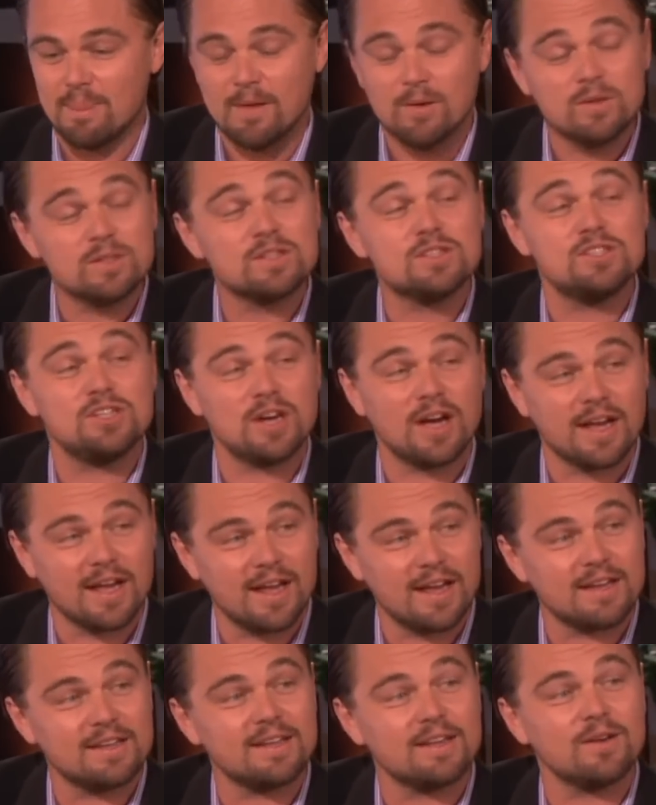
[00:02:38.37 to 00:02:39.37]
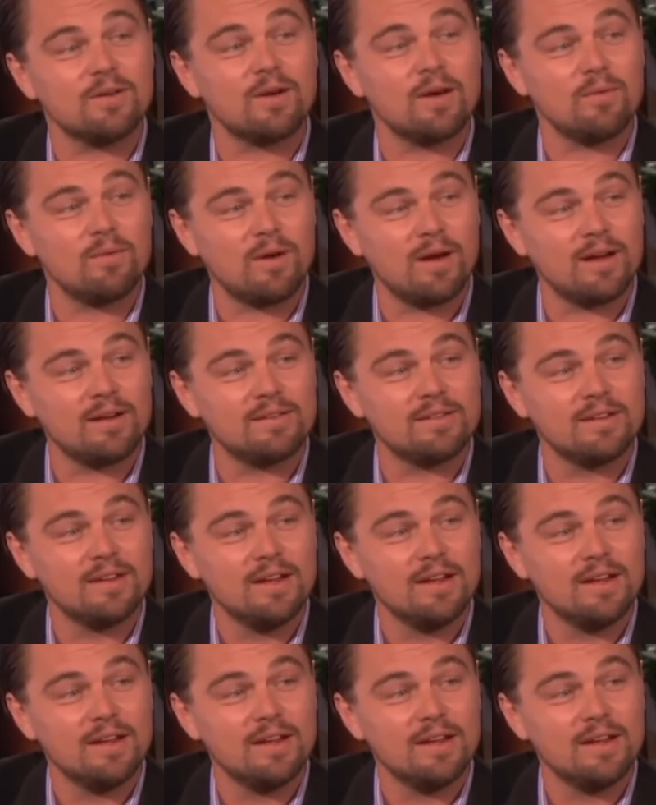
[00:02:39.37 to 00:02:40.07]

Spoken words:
It was a gigantic great white.